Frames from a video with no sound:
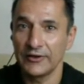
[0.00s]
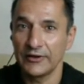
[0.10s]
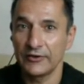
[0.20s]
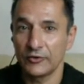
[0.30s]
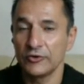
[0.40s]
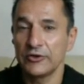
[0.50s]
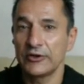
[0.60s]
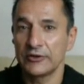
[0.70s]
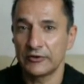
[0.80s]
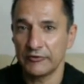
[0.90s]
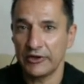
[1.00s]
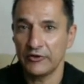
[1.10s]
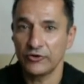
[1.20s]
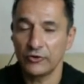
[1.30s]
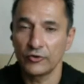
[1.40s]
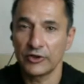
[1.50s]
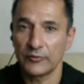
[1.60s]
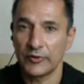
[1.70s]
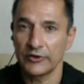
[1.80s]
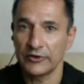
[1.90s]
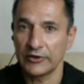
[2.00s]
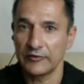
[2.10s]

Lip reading: and content creation and content marketing.